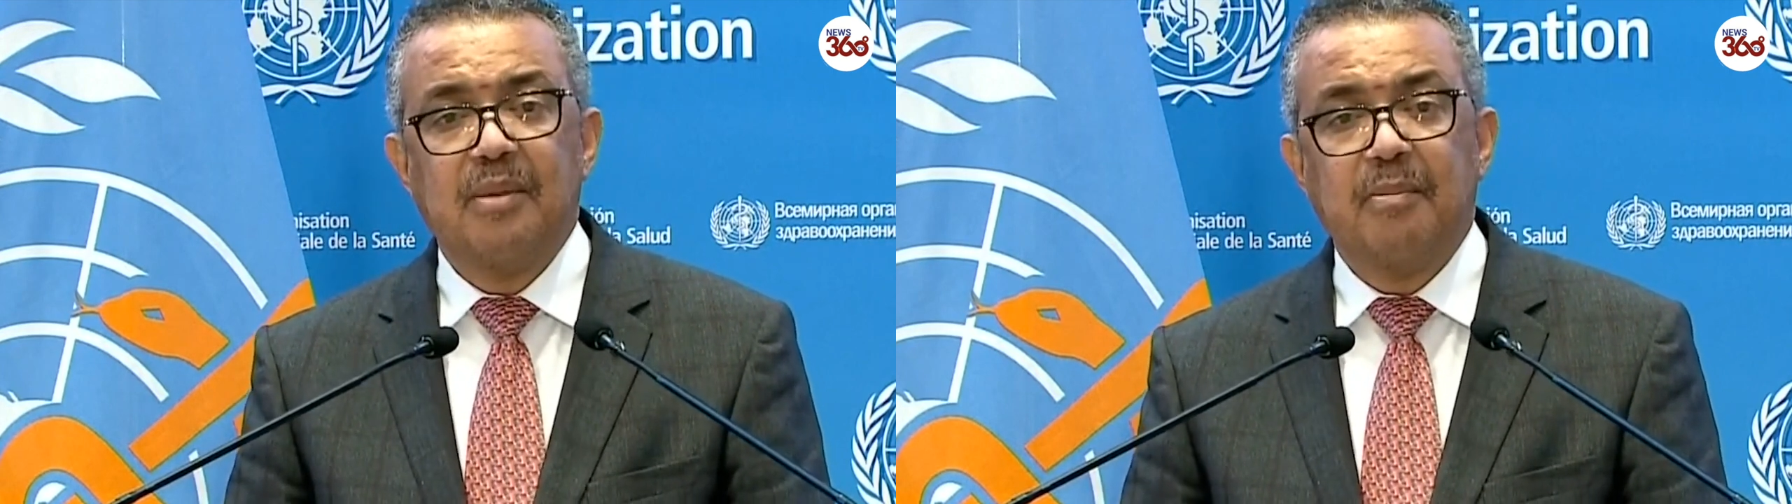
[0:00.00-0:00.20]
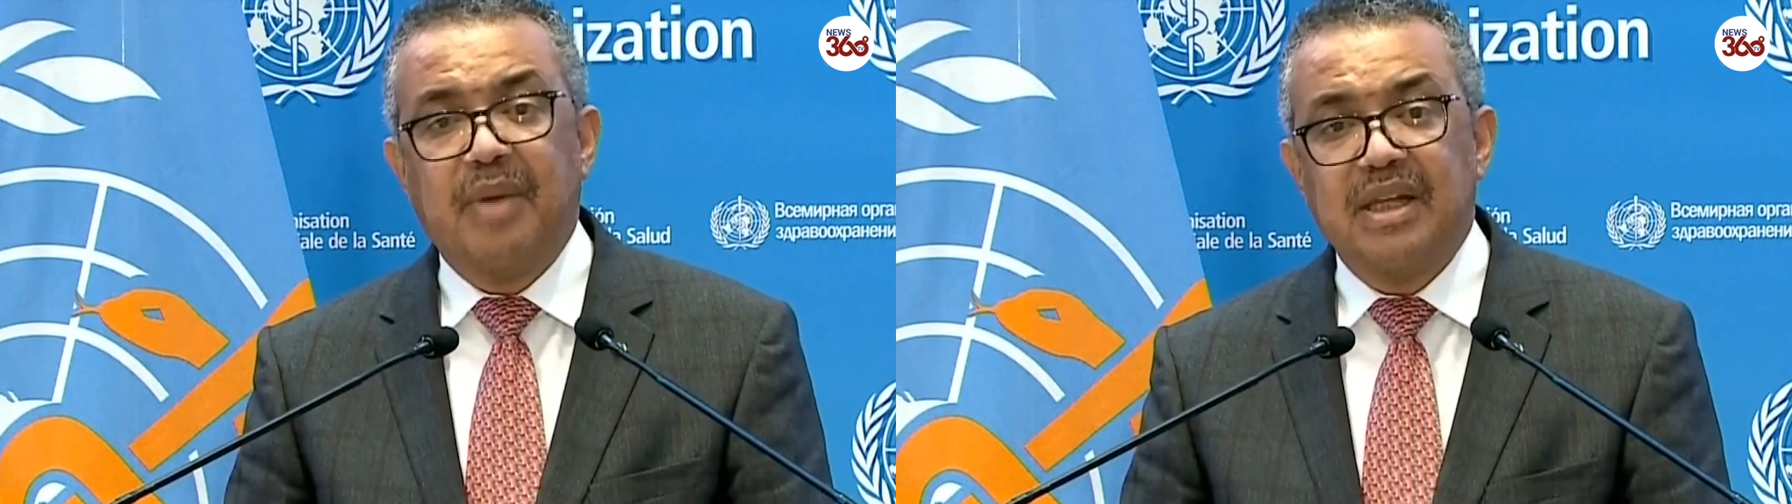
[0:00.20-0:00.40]

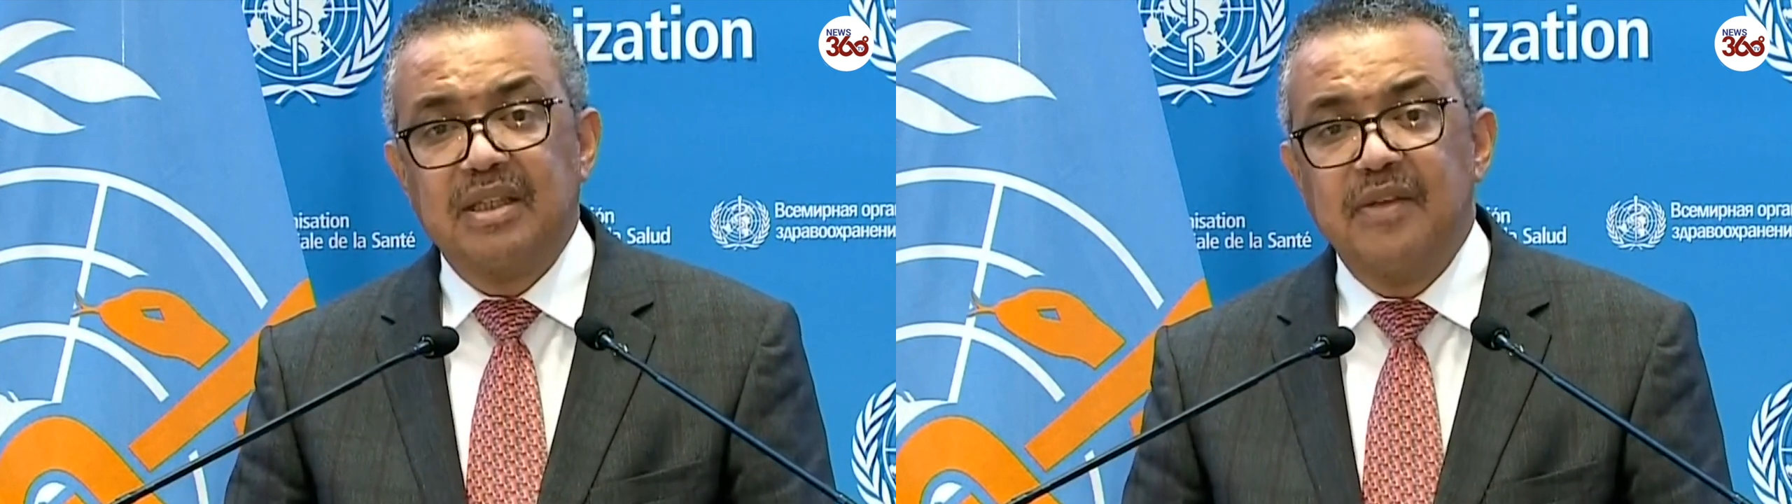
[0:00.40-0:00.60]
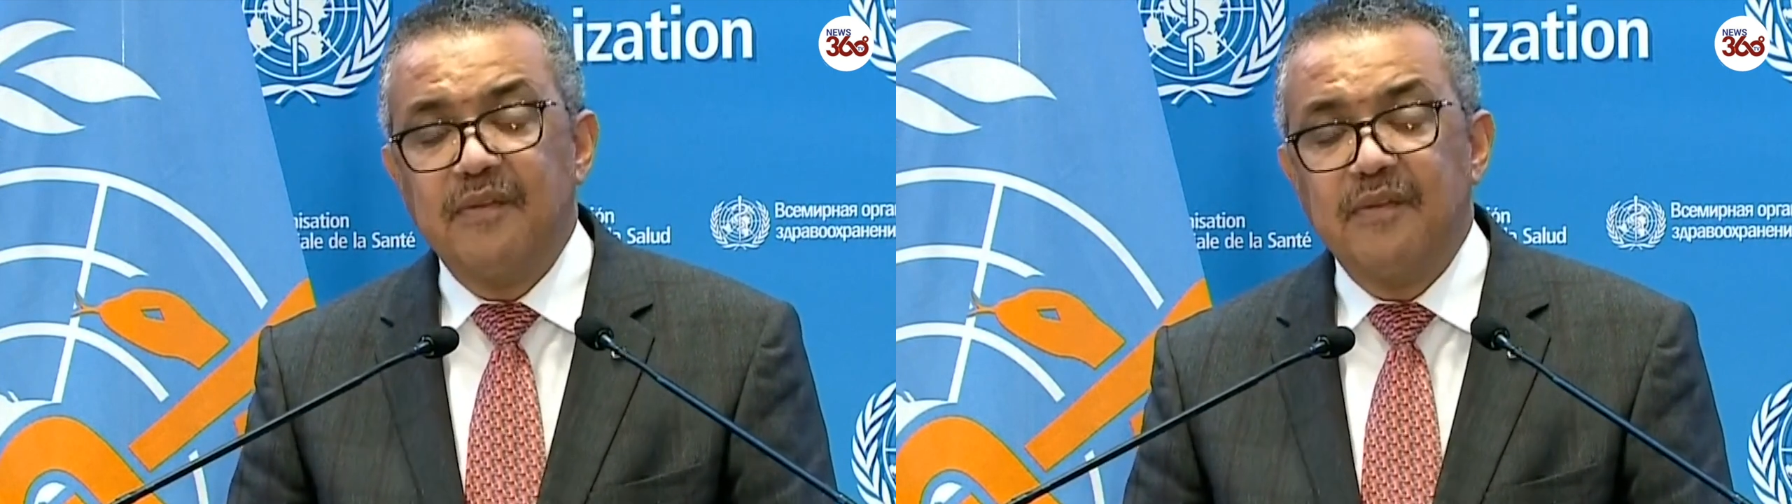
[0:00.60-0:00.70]
But